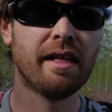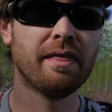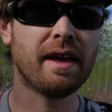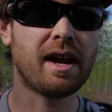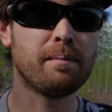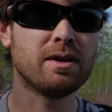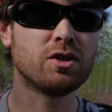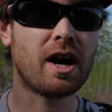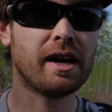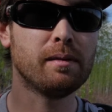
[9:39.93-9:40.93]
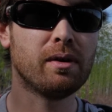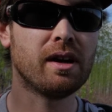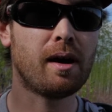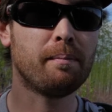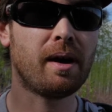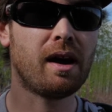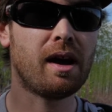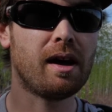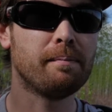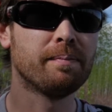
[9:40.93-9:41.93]
that I've been trying to put
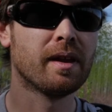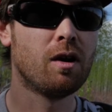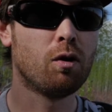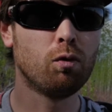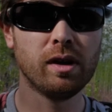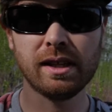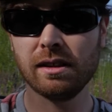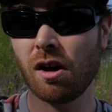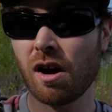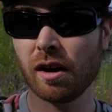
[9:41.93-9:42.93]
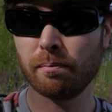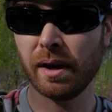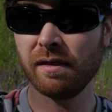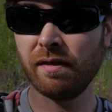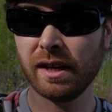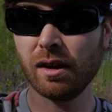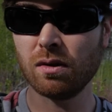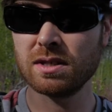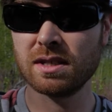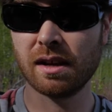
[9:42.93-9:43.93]
up really long, big
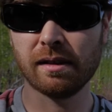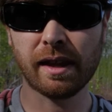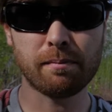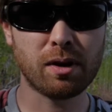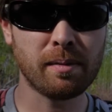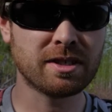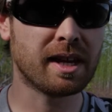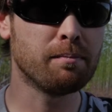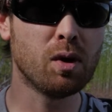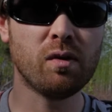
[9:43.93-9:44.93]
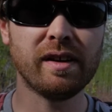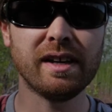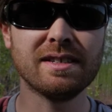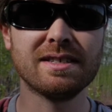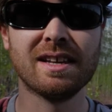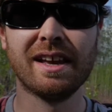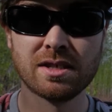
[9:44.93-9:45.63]
videos, like pretty much like movies.